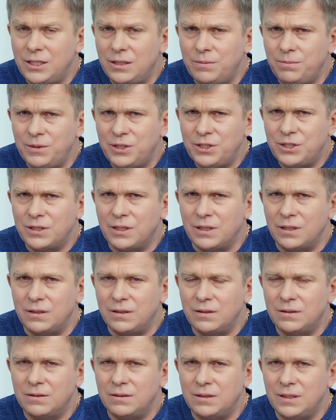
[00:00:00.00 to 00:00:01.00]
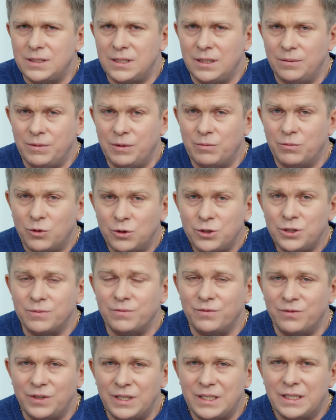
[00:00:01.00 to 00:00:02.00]
Guys, but why
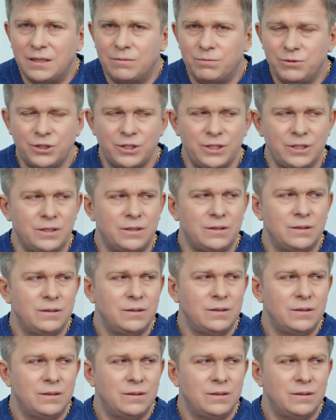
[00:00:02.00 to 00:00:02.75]
dream if we can live in